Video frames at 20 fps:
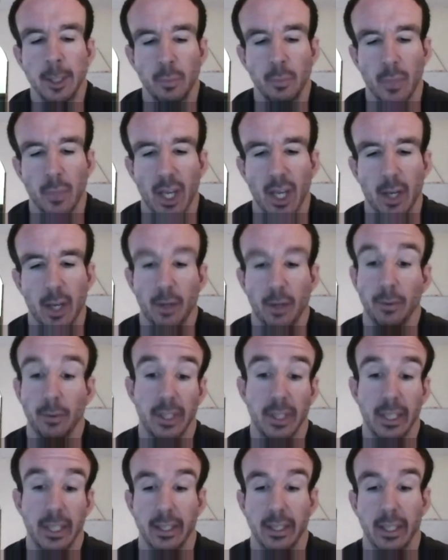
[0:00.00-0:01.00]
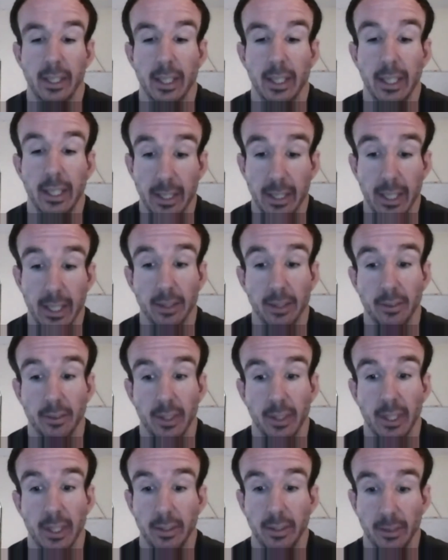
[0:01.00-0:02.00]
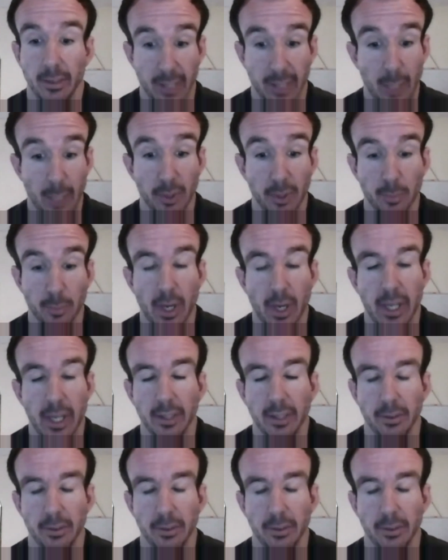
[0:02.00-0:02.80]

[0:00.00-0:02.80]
And obviously EDS is the same as mine.